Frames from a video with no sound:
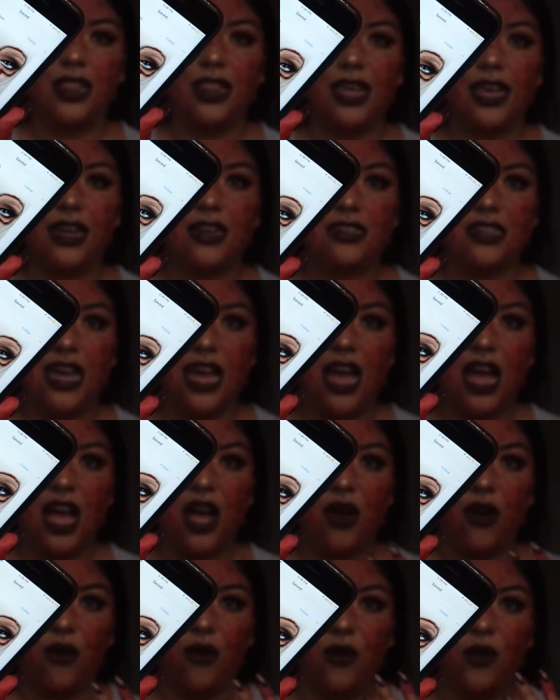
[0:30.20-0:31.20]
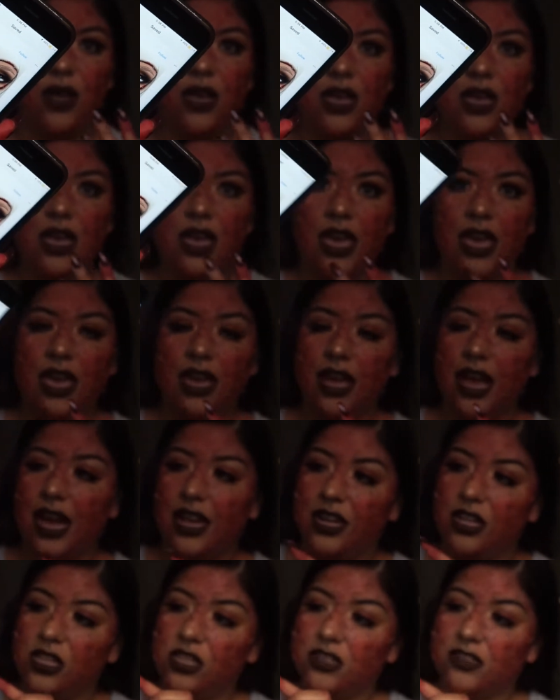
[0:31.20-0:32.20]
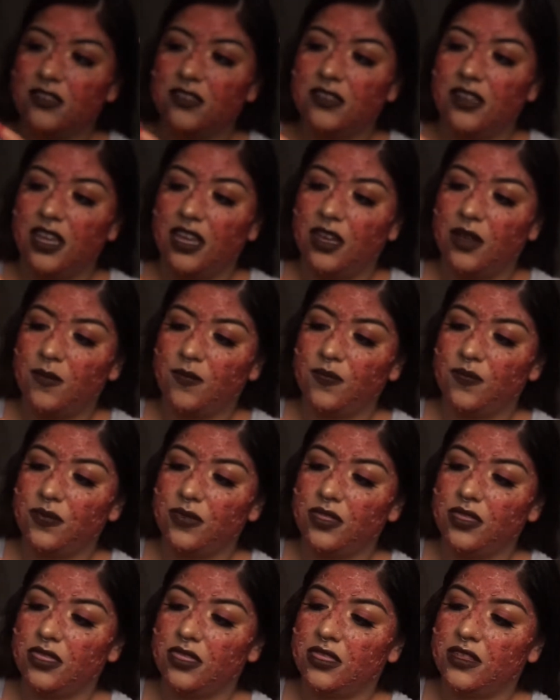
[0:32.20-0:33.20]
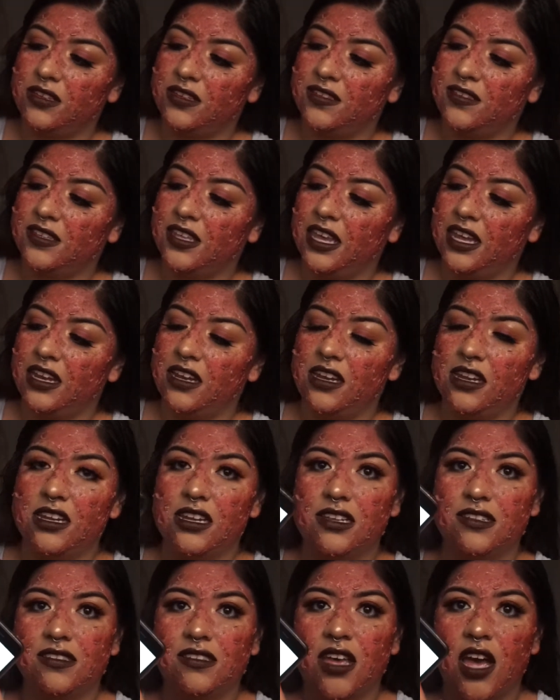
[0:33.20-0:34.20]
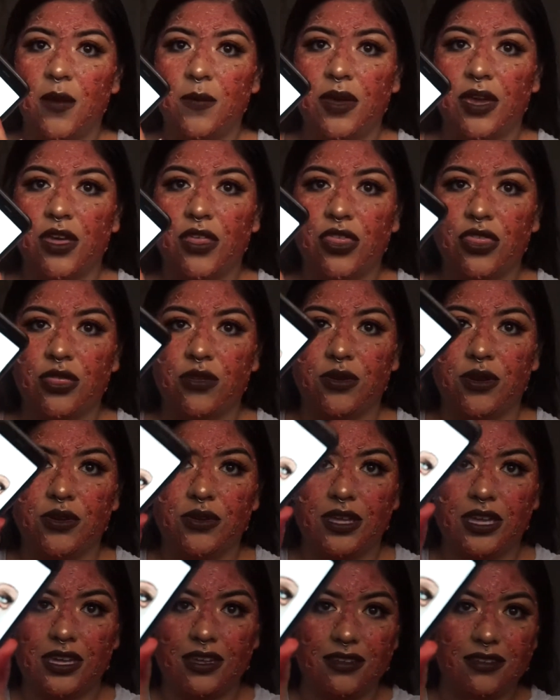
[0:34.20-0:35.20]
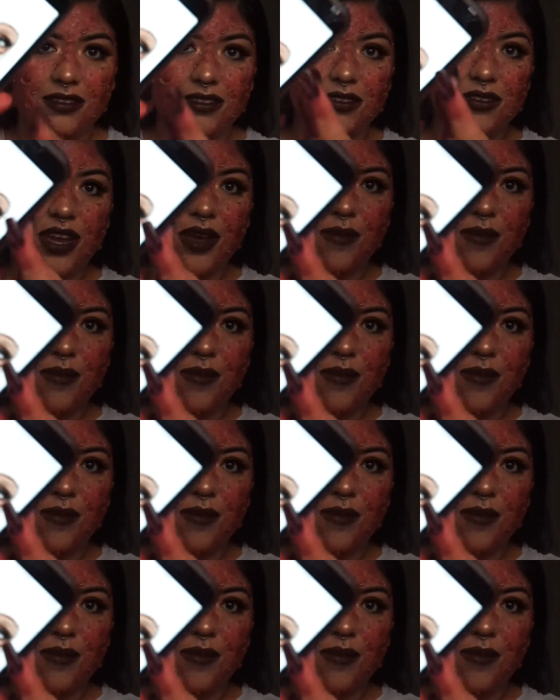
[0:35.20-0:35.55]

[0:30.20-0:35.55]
liked how it kind of looks like the skin is coming through, like you